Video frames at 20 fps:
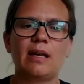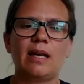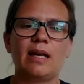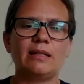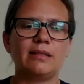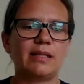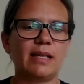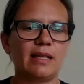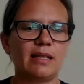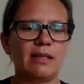
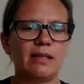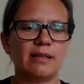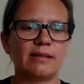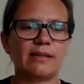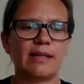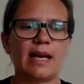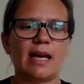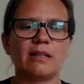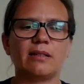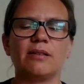and taking a
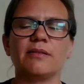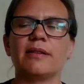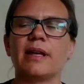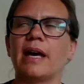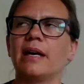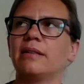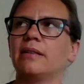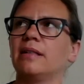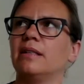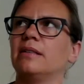stand on
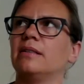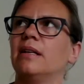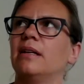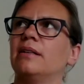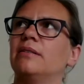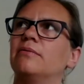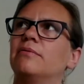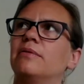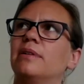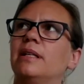that
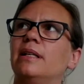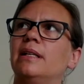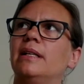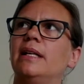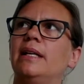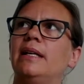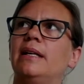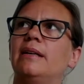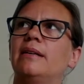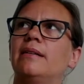and
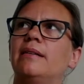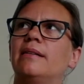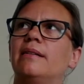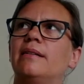really